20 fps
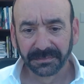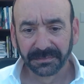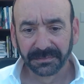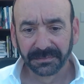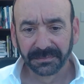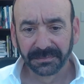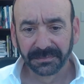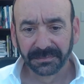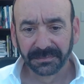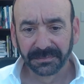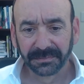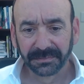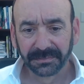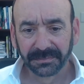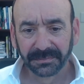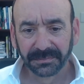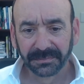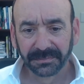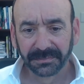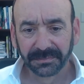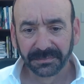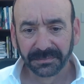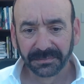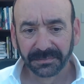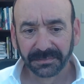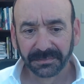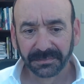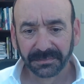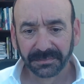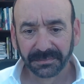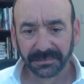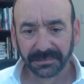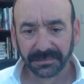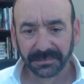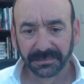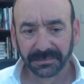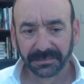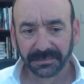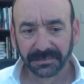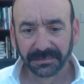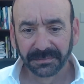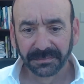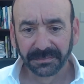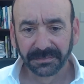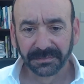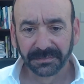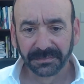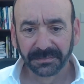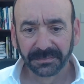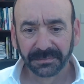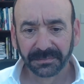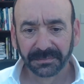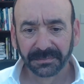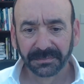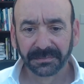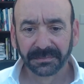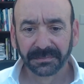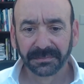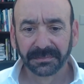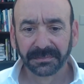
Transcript: This person isn't speaking.